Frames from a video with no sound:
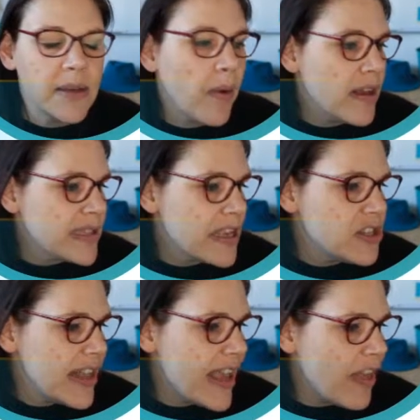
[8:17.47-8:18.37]
But
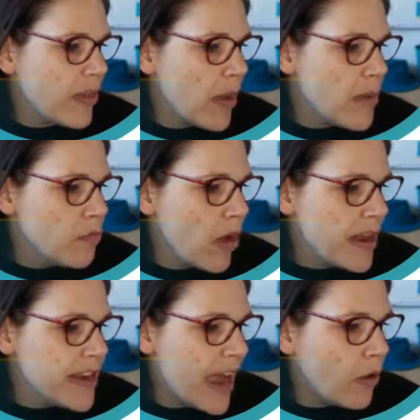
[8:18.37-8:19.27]
essentially at the moment,
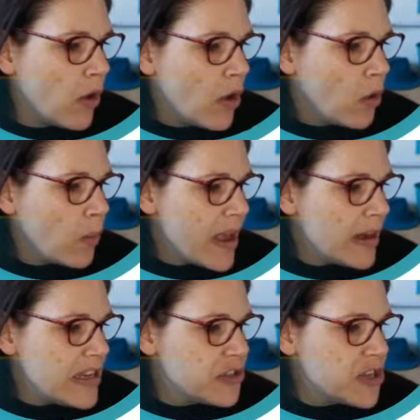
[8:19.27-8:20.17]
right now, we are
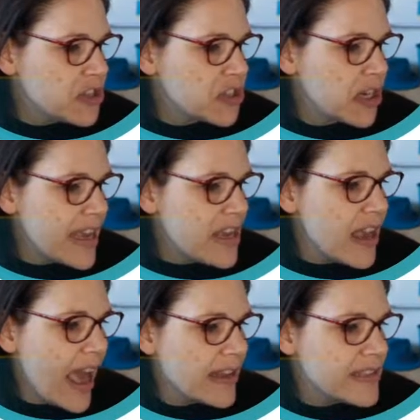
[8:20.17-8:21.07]
literally just going to
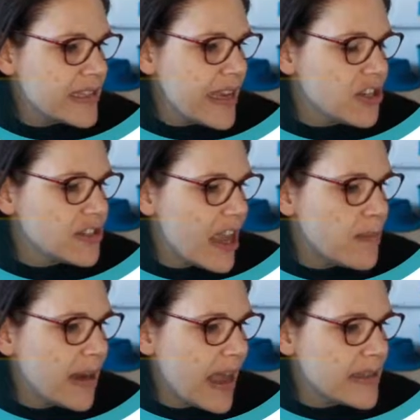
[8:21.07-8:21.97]
add each
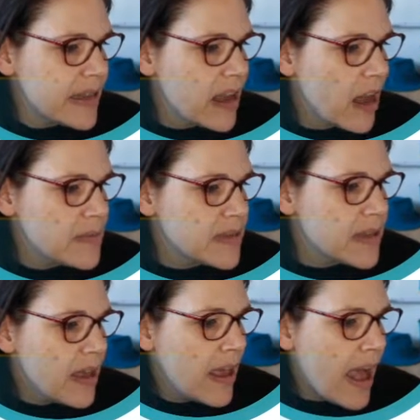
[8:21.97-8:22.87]
table as it comes
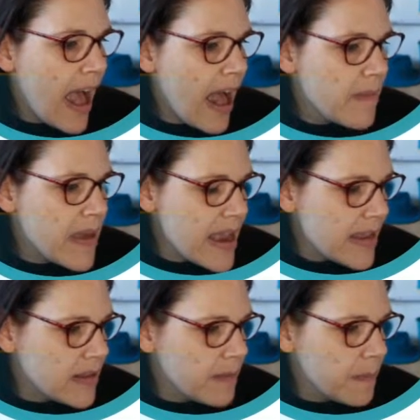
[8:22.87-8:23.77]

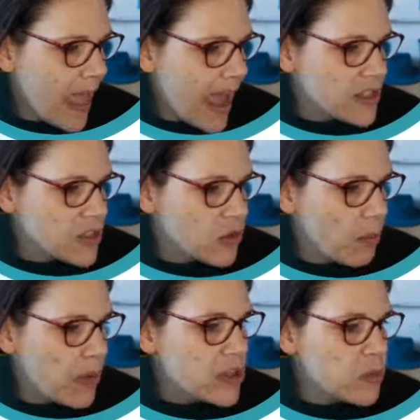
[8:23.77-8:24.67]
in, and
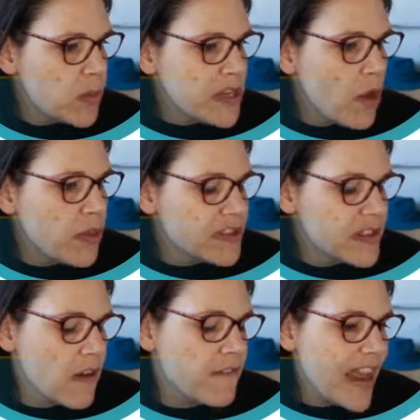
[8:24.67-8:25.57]
because we know
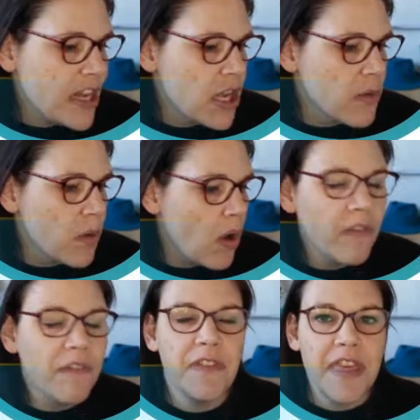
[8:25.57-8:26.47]
the value
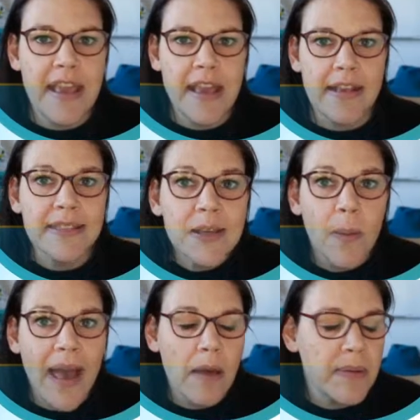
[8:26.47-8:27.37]
of the
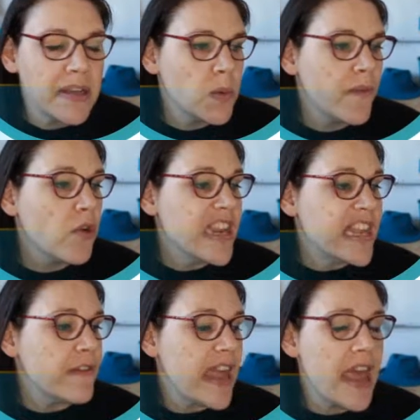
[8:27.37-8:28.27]
square, because we've already
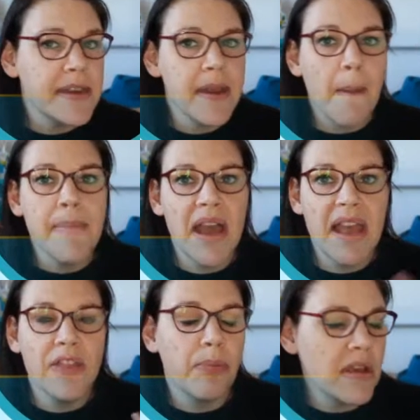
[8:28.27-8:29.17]
given it a number
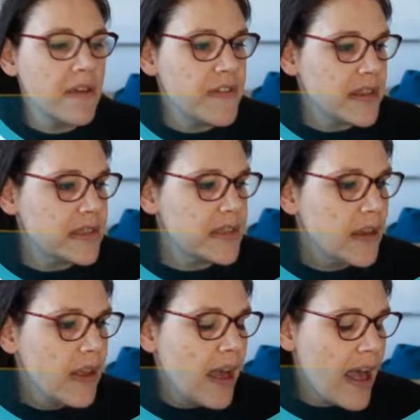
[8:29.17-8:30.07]
in the previous
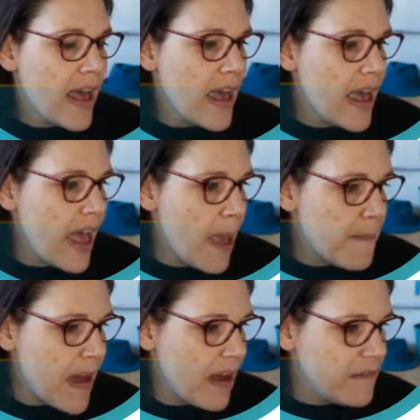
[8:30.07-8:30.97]

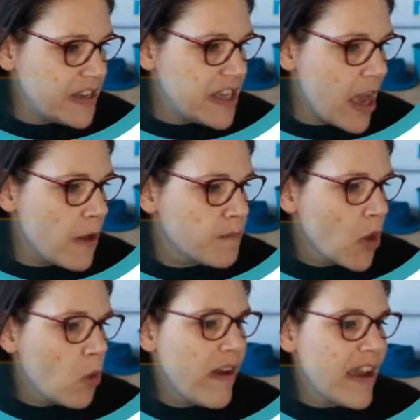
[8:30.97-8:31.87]
video,
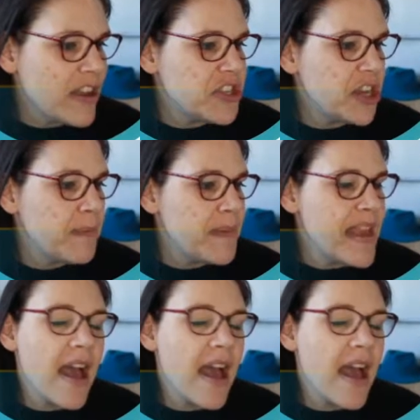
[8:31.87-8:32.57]
we're actually going to be